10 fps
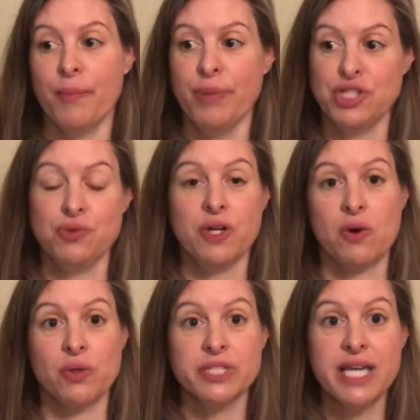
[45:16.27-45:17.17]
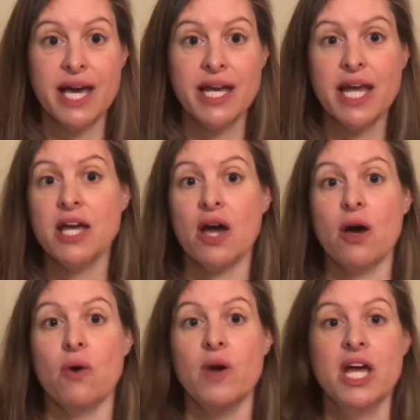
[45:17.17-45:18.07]
put you on hold again and
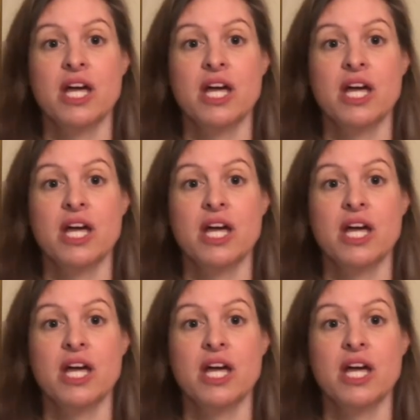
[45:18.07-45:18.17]
go